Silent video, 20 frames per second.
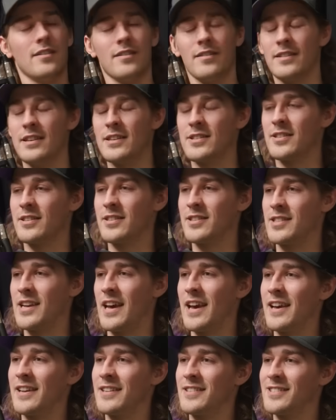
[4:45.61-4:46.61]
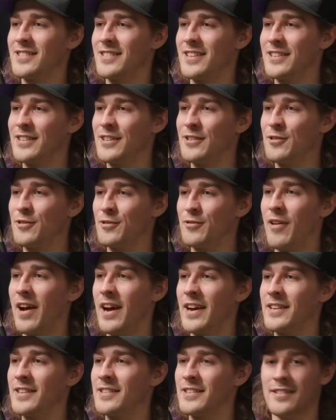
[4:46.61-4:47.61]
These are the settings, and you go and
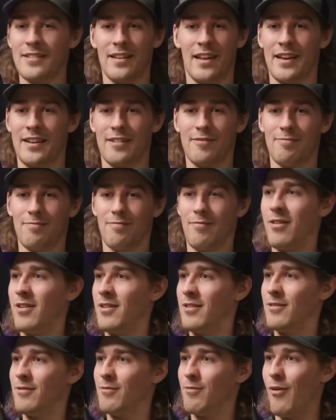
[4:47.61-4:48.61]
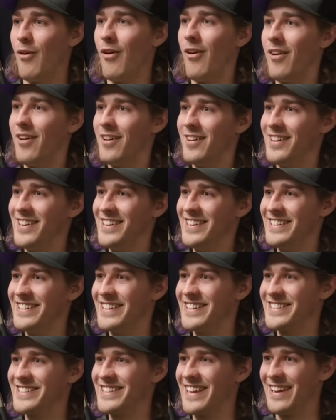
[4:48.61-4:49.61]
ride and you're like, what?
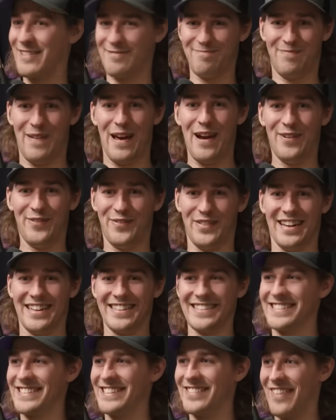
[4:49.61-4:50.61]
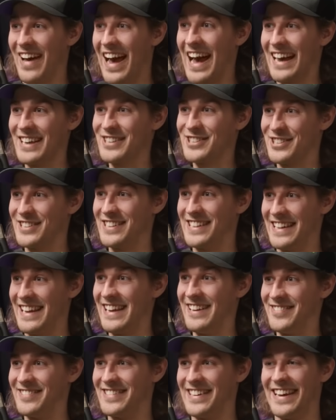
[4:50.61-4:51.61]
It's like perfect. You actually
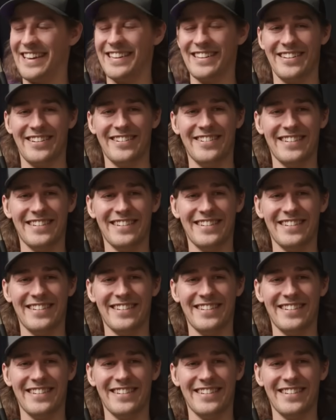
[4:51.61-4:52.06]
nailed it, you know?